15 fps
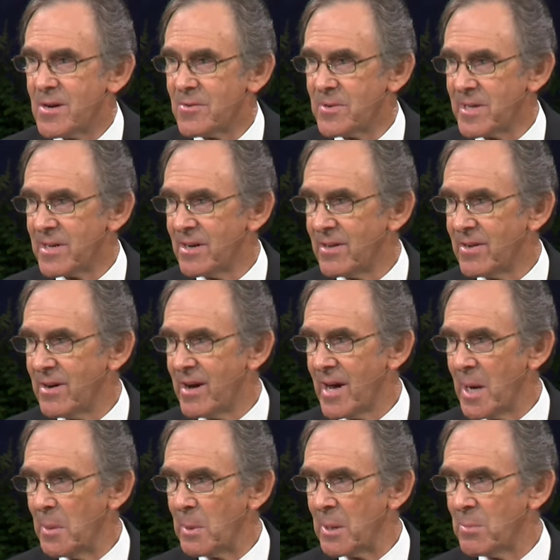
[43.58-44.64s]
We don't know
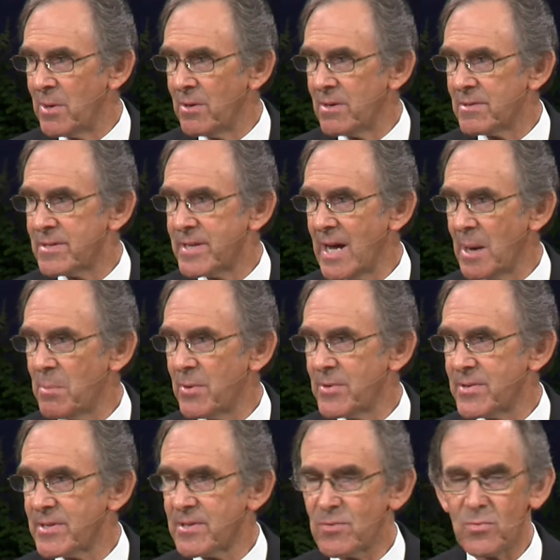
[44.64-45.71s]
how many more
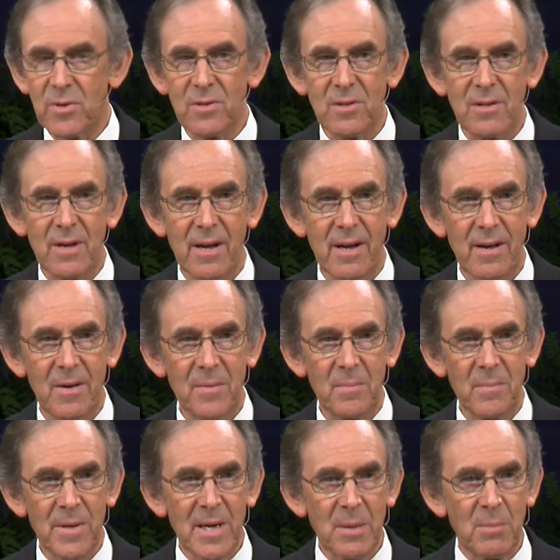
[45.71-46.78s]
Sabbaths we'll
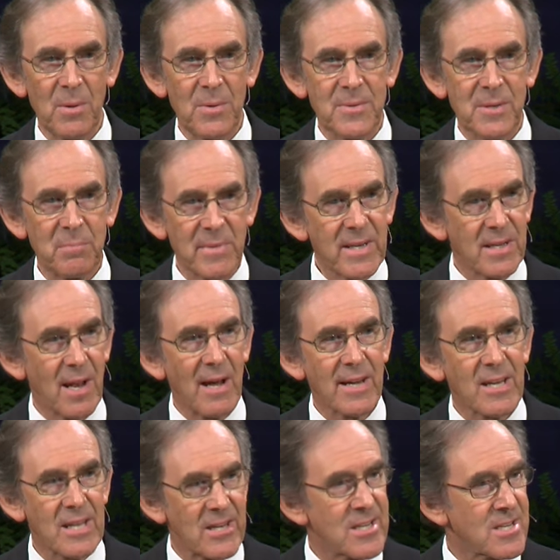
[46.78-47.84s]
be able to meet
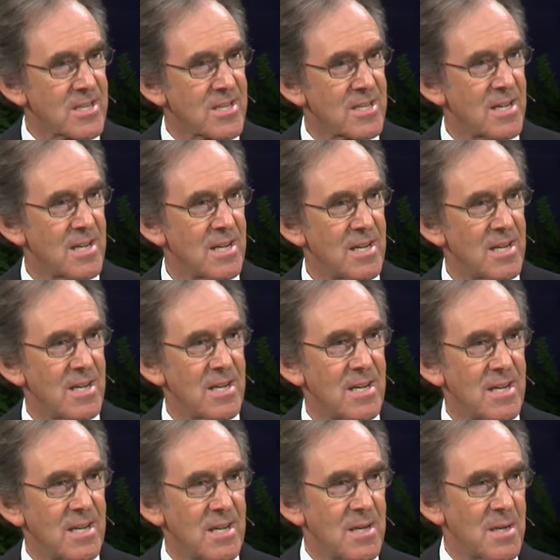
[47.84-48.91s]
like this,
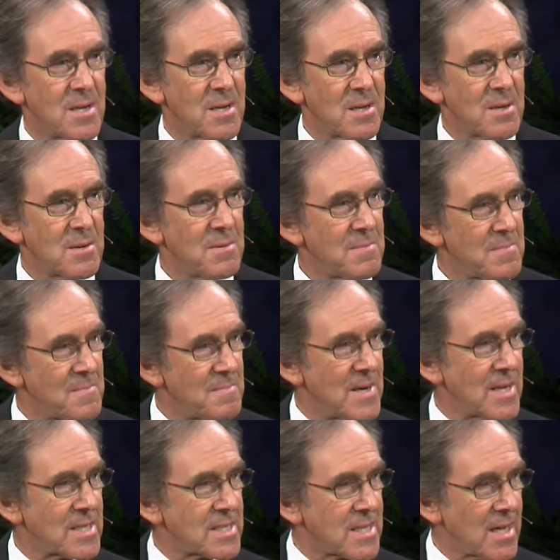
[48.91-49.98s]

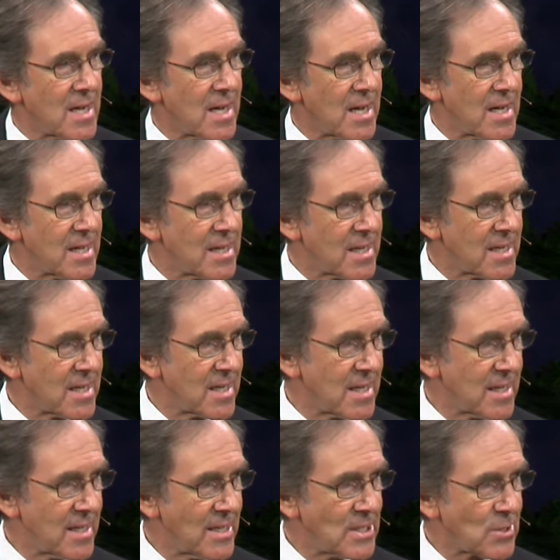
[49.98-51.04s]
but
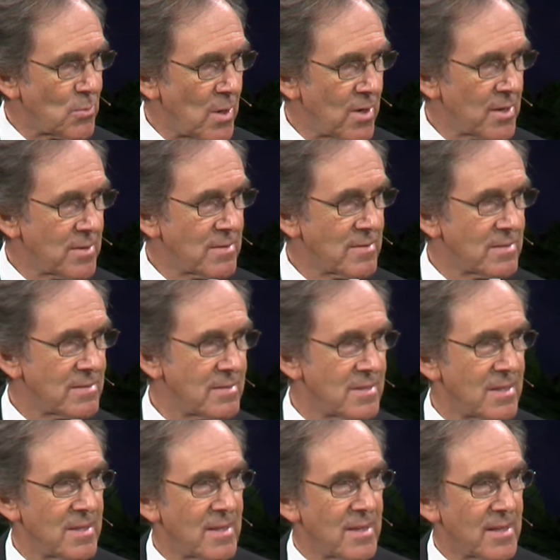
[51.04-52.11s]
each one
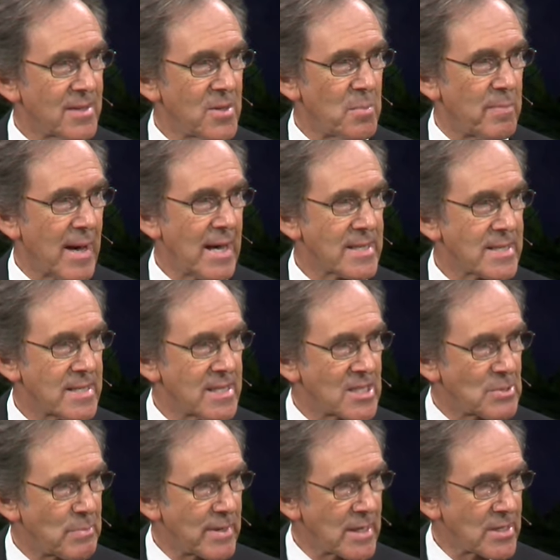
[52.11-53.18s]
that
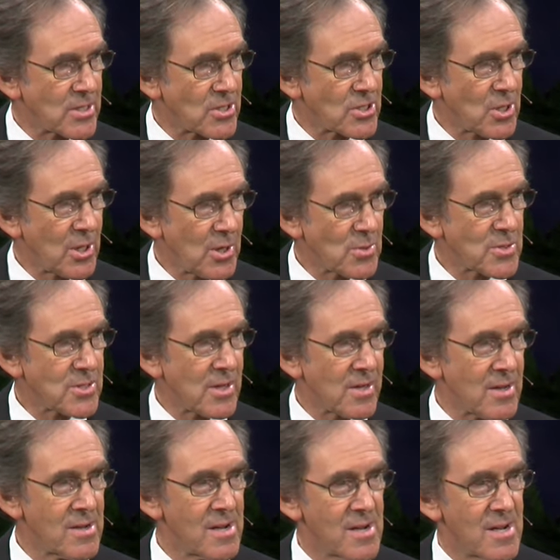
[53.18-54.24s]
passes brings us
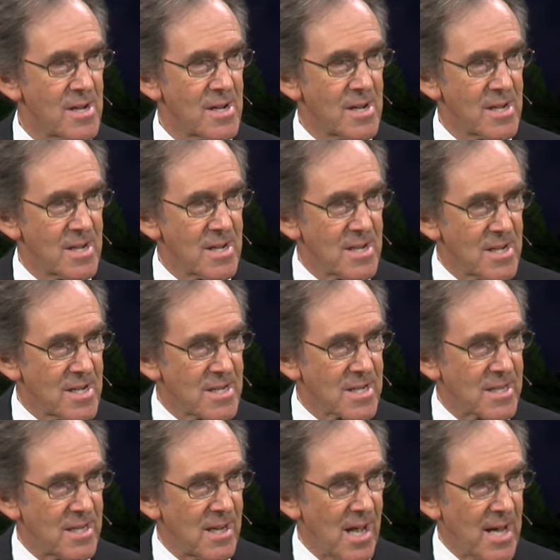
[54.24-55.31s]
closer
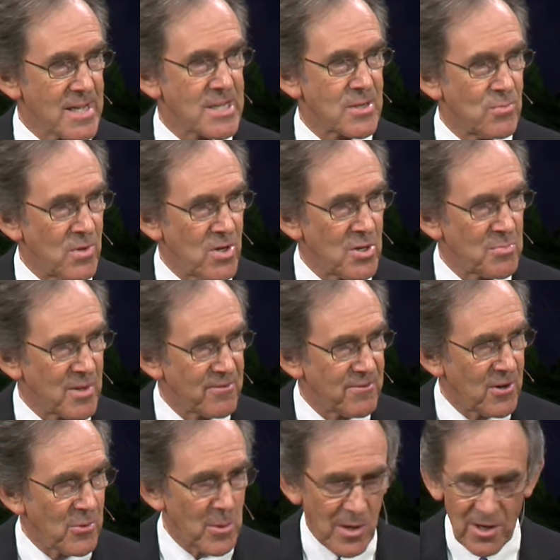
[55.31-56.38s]
to the last one
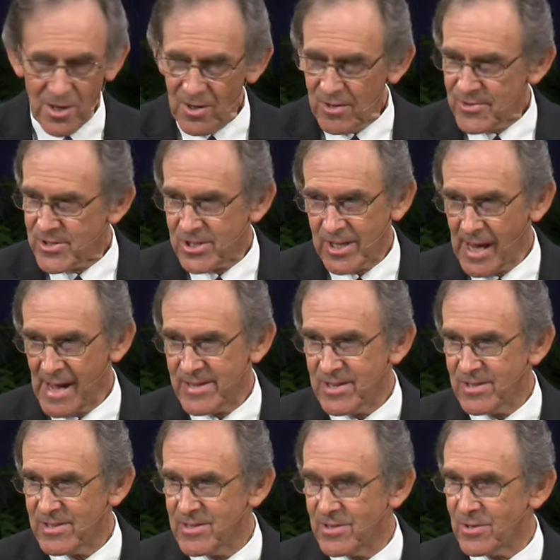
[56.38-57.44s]
before we're all
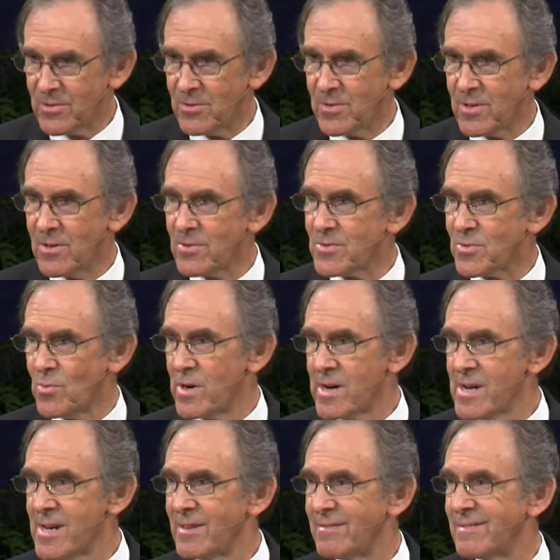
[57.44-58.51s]
scattered to who knows
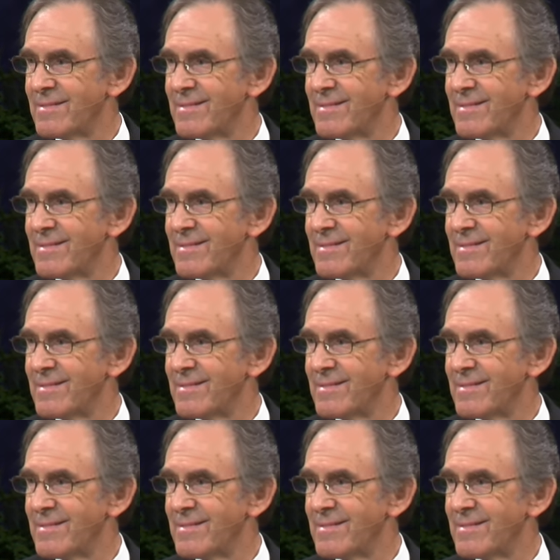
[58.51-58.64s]
where.